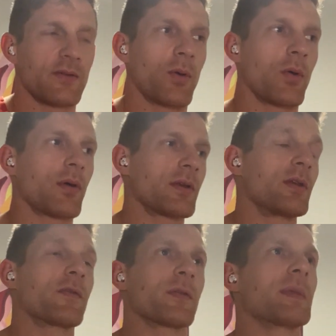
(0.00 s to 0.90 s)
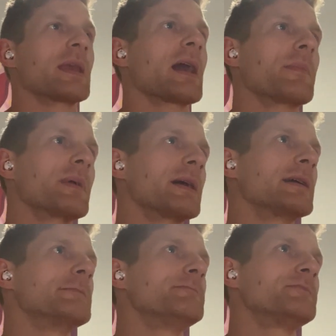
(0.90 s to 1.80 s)
Or, you know, for me, I'm,
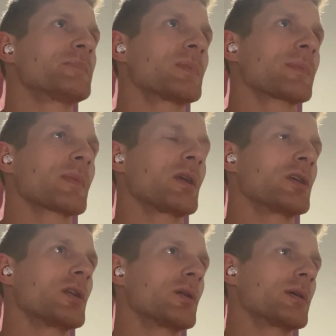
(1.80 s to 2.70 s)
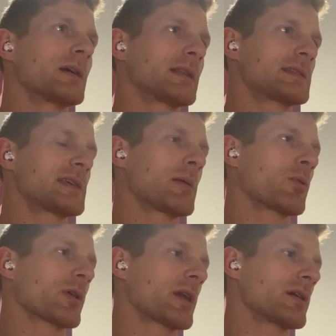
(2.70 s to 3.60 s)
let's say I'm
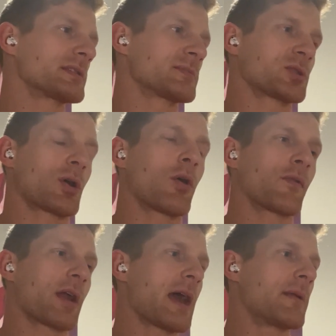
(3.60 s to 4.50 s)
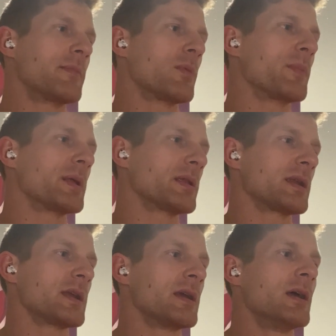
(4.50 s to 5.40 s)
working on some sort of overhead
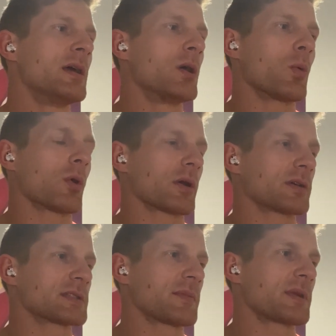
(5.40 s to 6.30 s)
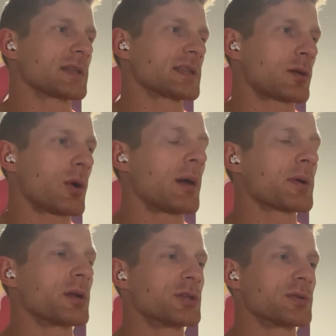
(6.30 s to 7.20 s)
mobility work or something. It's like, well, I'm
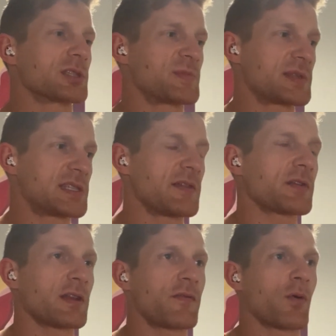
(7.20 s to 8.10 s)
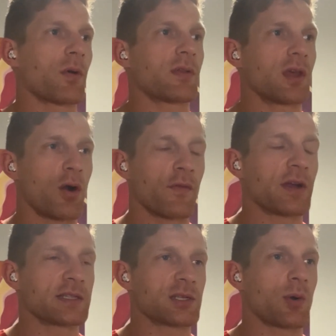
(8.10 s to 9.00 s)
going to do it specifically for the
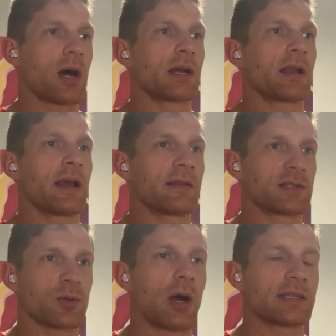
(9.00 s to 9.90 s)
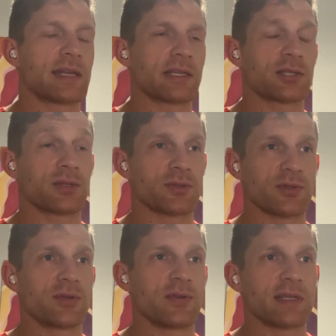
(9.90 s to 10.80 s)
overhead squat and the squat snatch, because those are
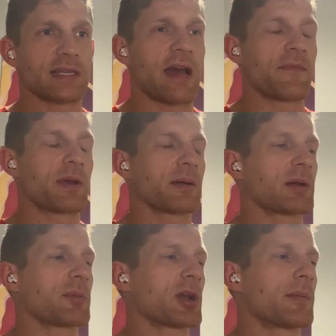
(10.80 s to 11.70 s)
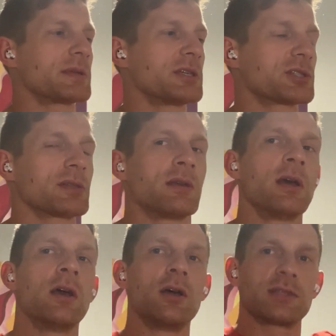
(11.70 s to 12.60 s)
two things I have in my upcoming competition.
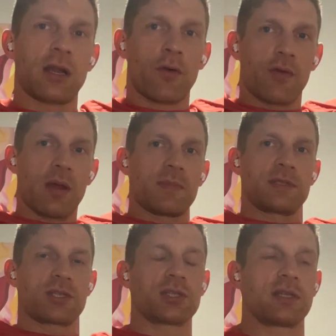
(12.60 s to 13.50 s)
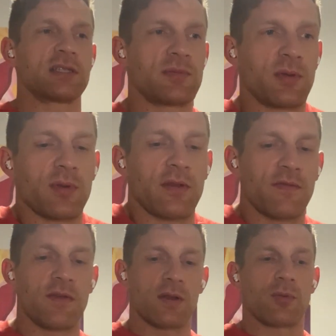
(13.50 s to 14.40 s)
That overhead position needs to be really
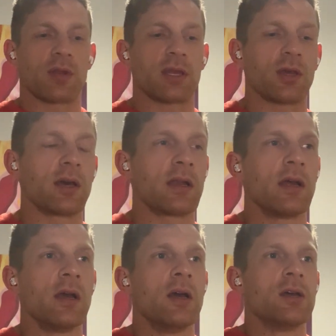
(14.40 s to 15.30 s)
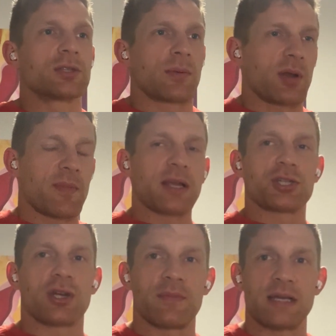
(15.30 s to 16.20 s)
feeling really good. So I'm going to make
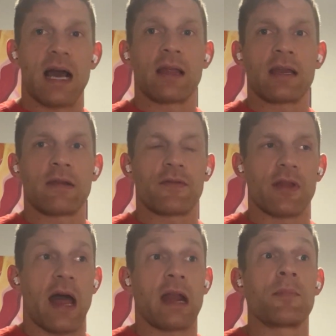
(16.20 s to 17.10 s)
sure I'm dialing it in for that.